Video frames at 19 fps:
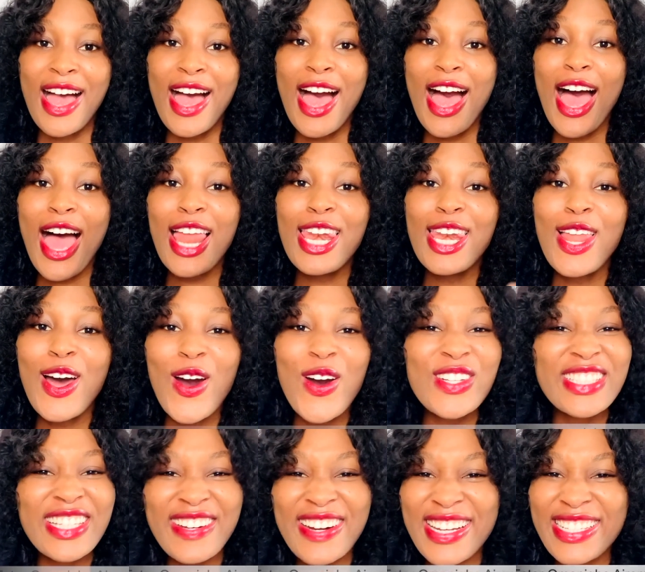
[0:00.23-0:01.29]
Hello,
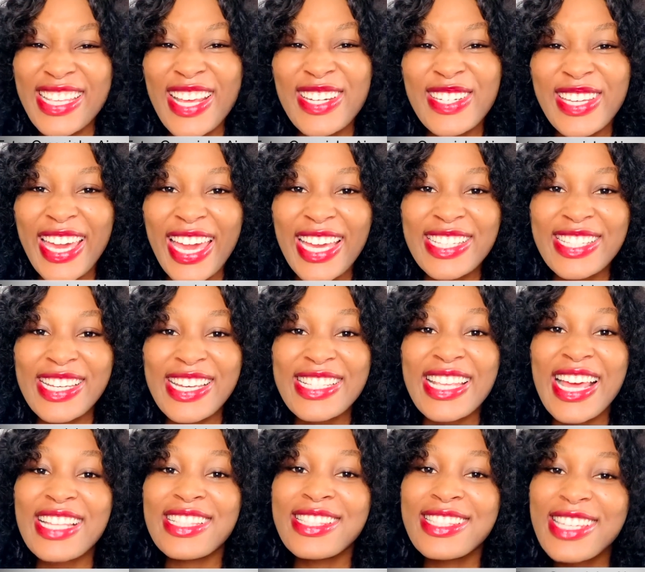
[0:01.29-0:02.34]
dearest educators
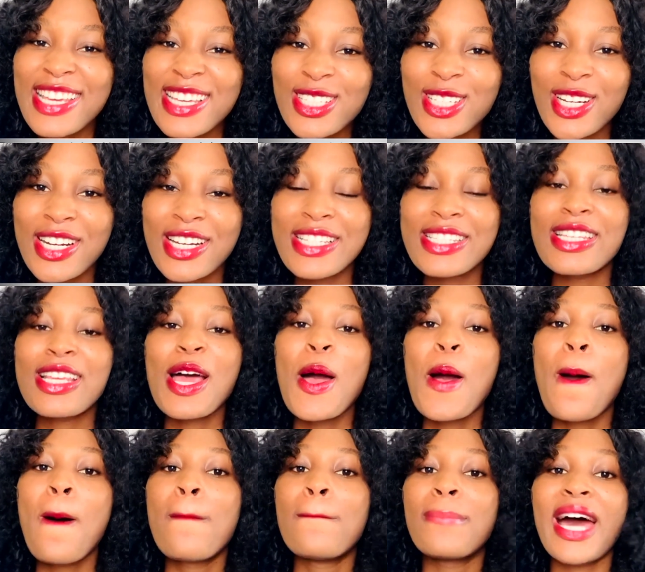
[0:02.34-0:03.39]
and teachers.
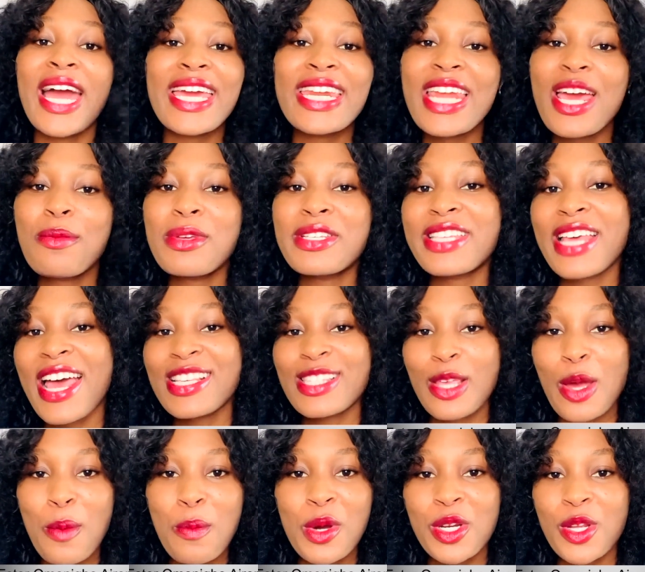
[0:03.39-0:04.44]
My name is Ester
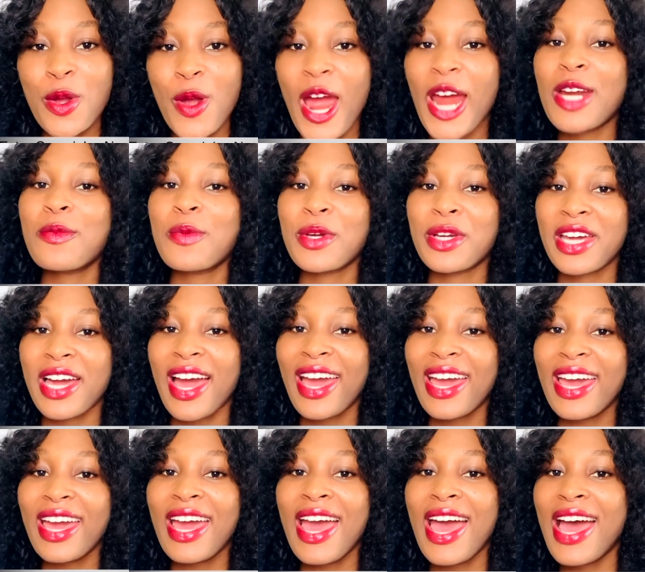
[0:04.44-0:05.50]
Airemionkhale,
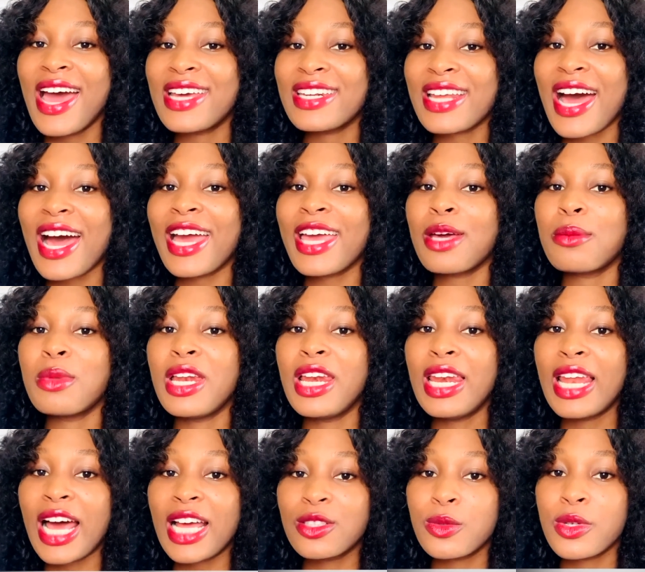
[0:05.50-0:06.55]
and I am a
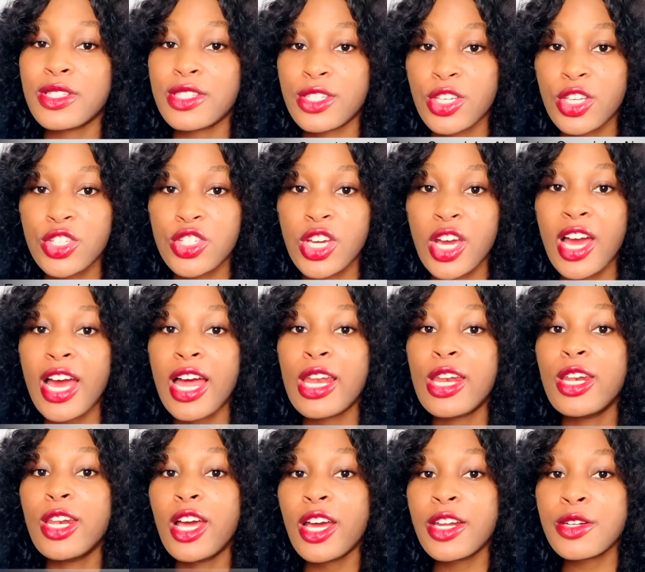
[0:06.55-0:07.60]
language teacher at
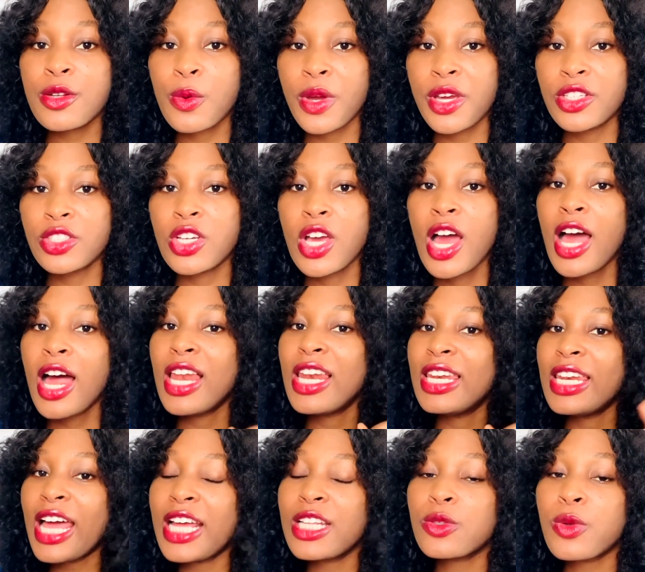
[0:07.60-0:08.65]
Language.
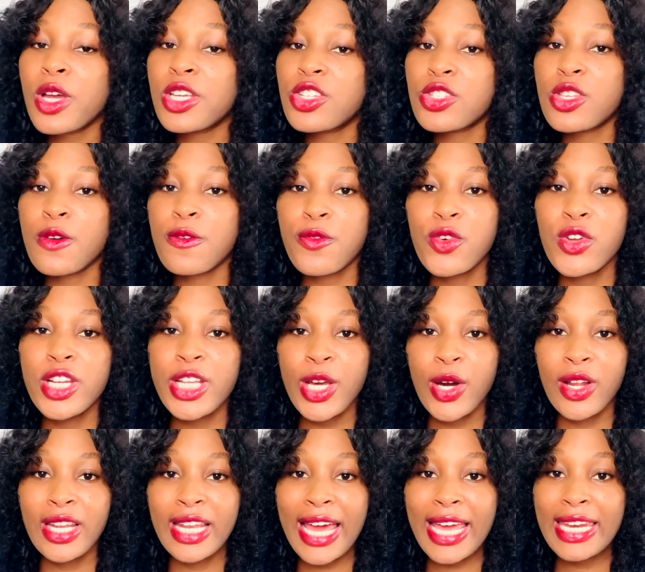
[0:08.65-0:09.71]
Language is a fully
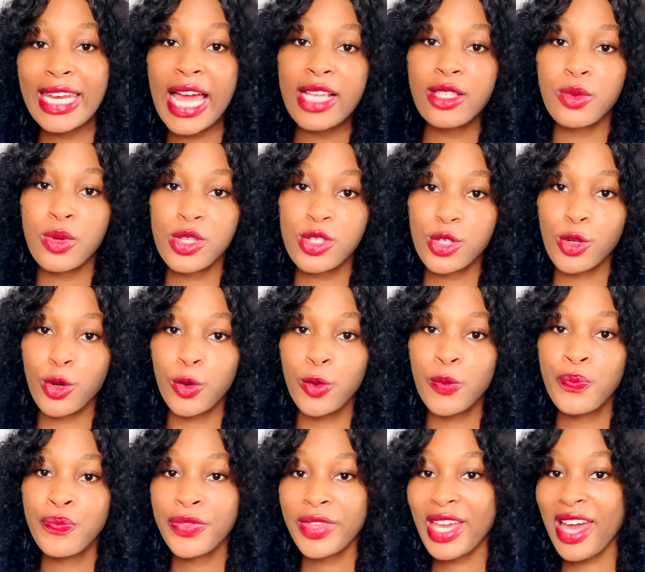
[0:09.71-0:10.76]
online language school,
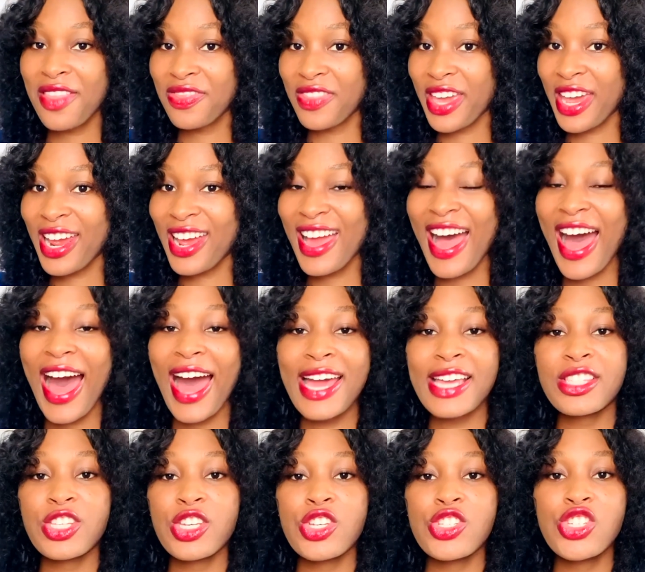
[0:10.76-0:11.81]
and there I
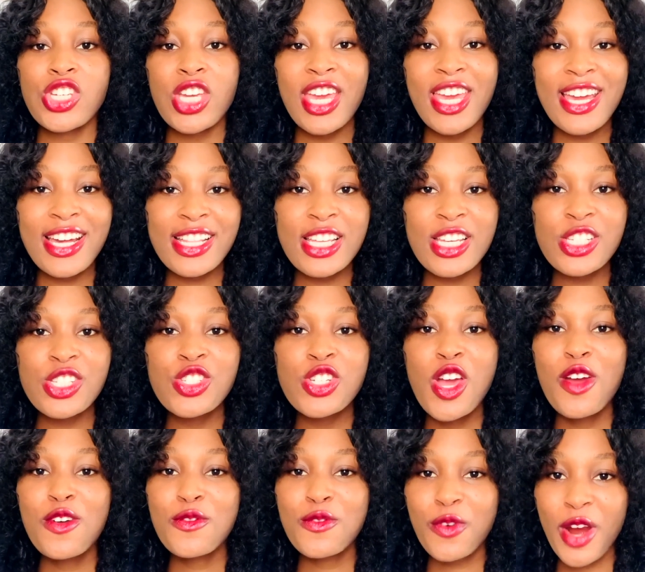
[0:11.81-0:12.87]
teach English,
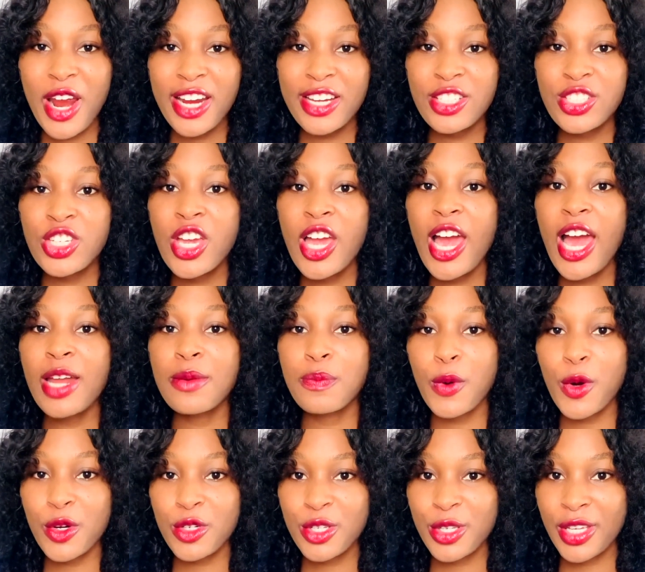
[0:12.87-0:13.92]
French, and
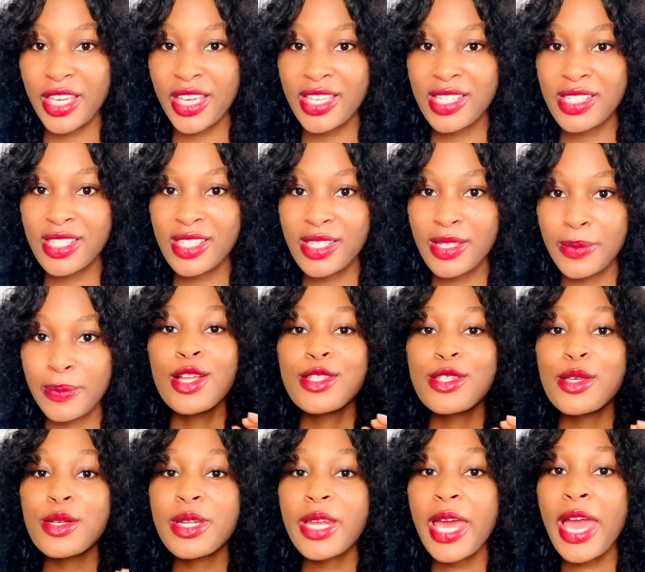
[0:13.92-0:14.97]
Portuguese.
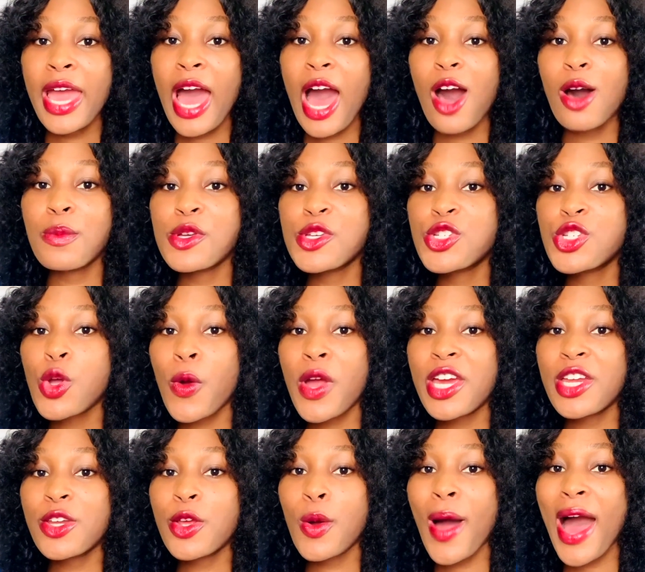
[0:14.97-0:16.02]
Today, I'll be showing
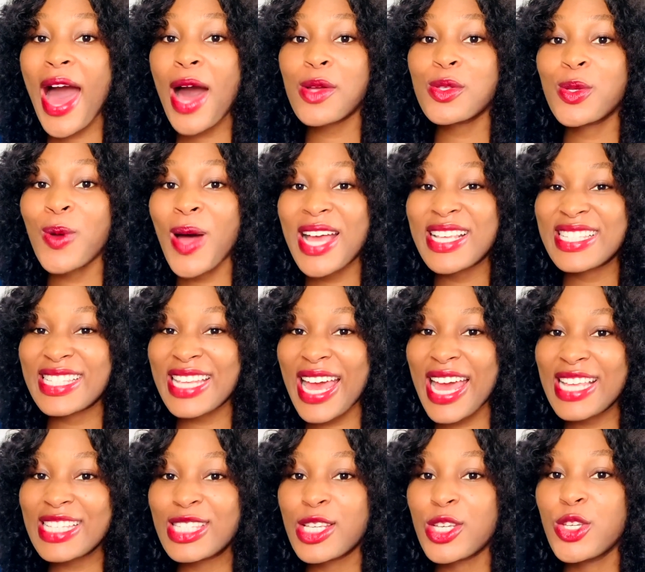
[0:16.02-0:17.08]
you how to assess
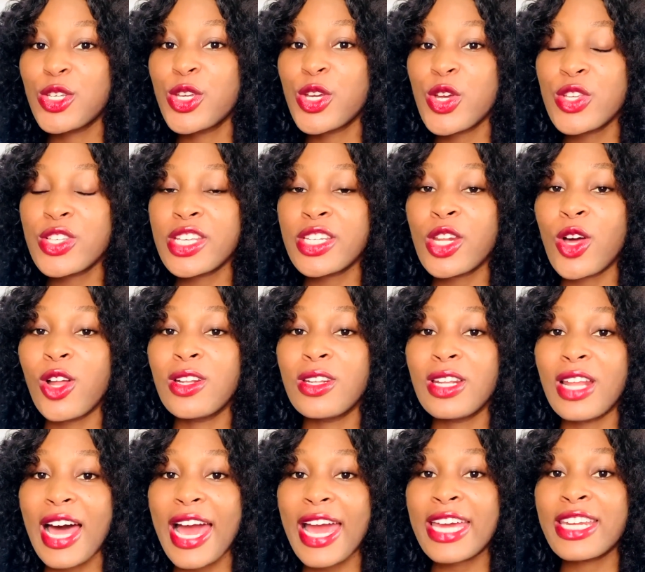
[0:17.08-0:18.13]
using
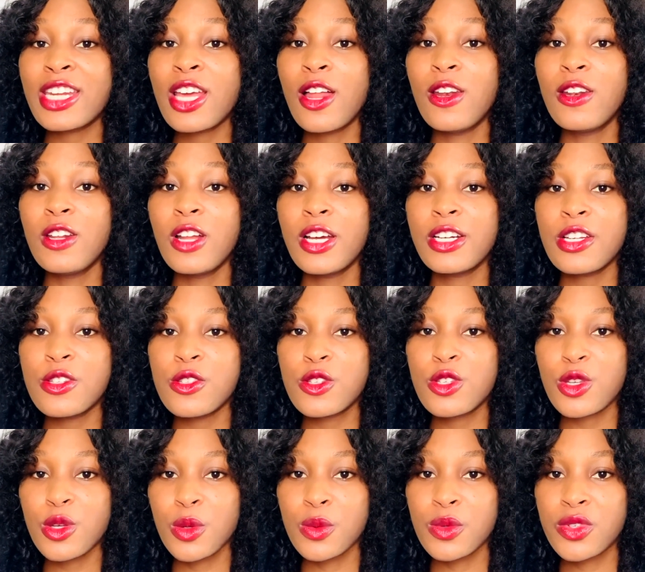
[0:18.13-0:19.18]
online learning
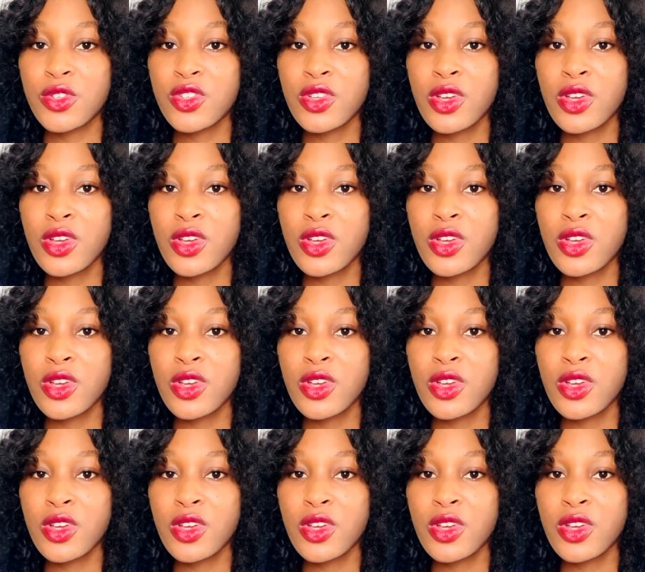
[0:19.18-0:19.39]
tools.